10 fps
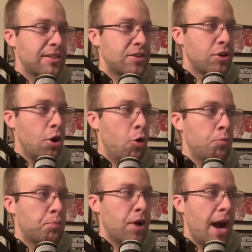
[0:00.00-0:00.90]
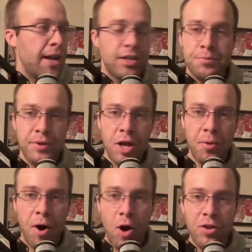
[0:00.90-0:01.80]
their own product below
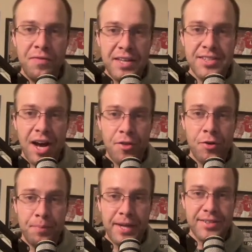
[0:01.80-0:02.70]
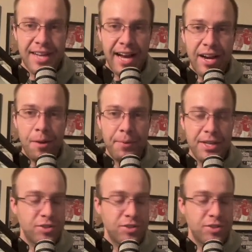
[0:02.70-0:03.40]
all of these other big tech companies.